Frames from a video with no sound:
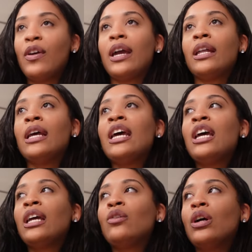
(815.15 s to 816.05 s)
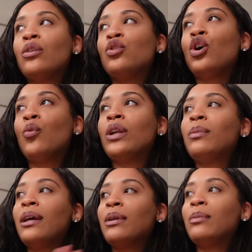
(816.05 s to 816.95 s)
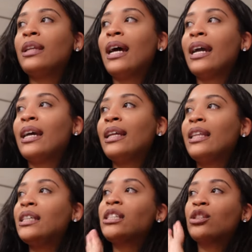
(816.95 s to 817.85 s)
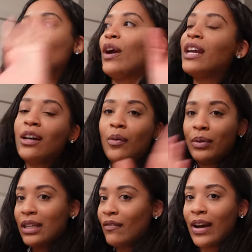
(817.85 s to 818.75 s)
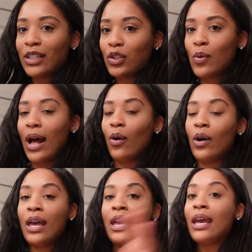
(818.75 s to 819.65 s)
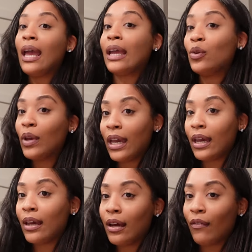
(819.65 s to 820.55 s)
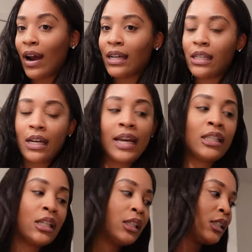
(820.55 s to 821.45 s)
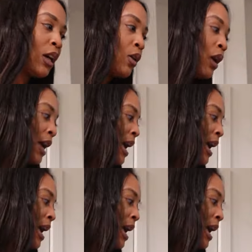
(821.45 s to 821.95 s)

And you know, you don't wanna be able to be like, this great company invites you out and you can't arise to the occasion. So